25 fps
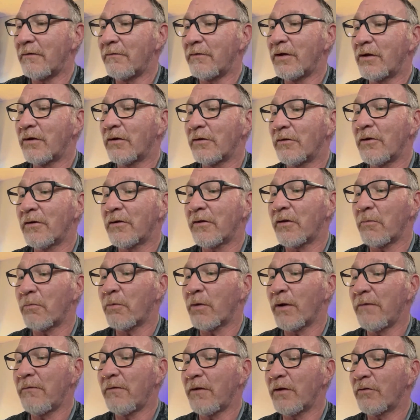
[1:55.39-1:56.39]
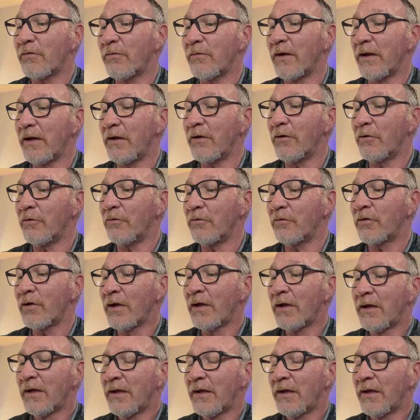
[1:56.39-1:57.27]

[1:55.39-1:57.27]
You can look at the previous videos,